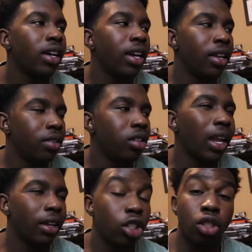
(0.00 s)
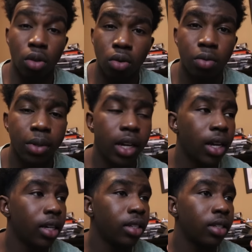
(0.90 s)
and soon,
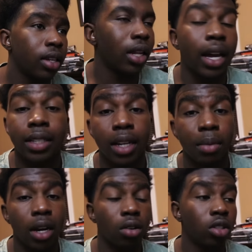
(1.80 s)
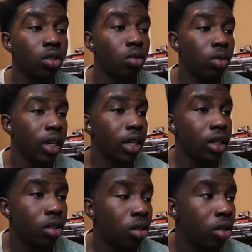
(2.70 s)
because like I said, I'm not going to school,
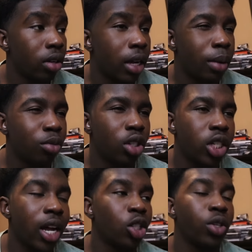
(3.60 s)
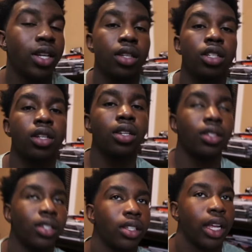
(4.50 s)
and you know, I'm just now transitioning
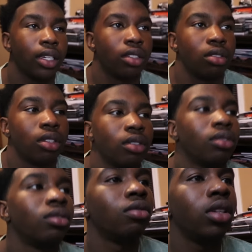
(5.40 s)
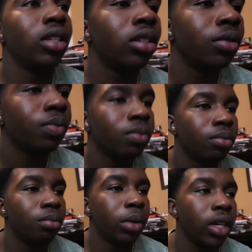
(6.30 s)
into like, you know, really
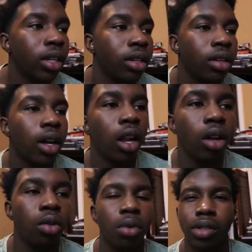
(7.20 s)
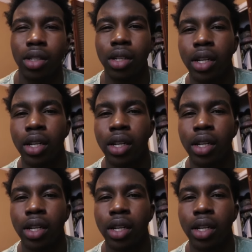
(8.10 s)
being alone most of the